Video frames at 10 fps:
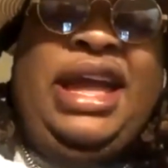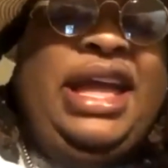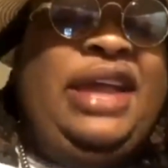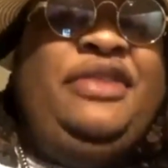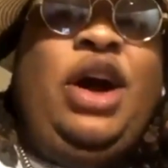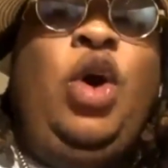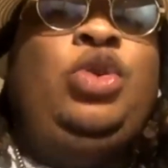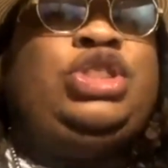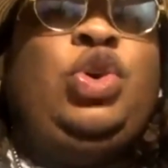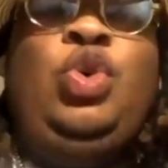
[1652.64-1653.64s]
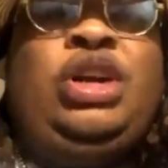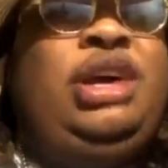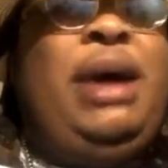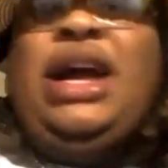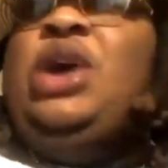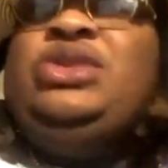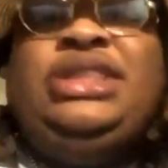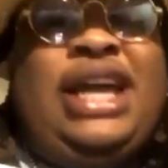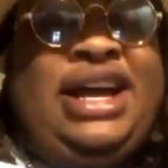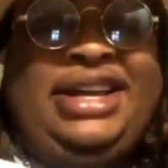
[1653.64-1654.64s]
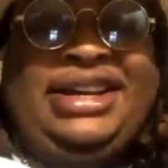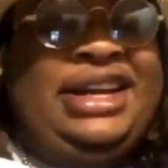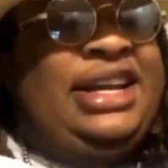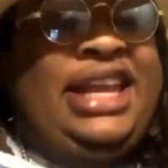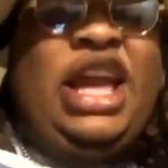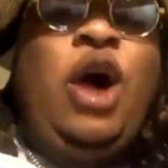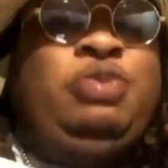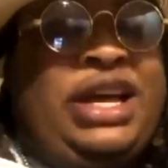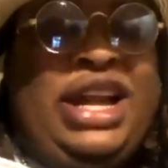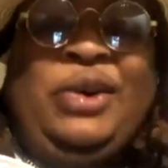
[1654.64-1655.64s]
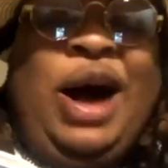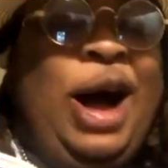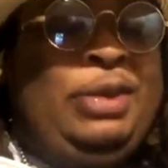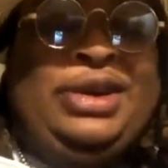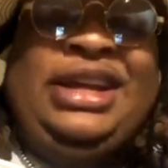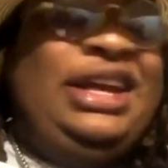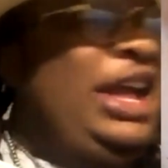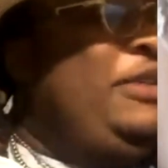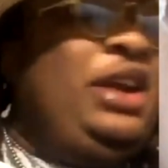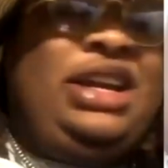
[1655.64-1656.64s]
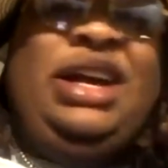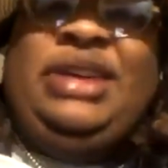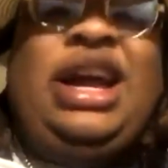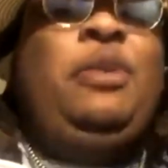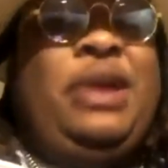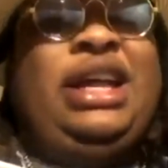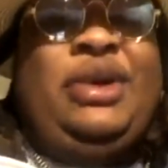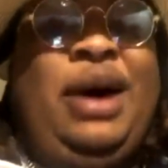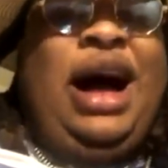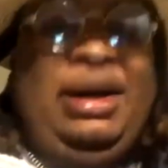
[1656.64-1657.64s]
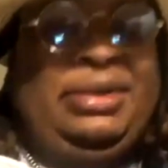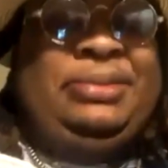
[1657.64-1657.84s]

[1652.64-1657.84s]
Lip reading: Every old school club I go to down here, they gonna play that Wobble. Every club, they gonna play that Wobble.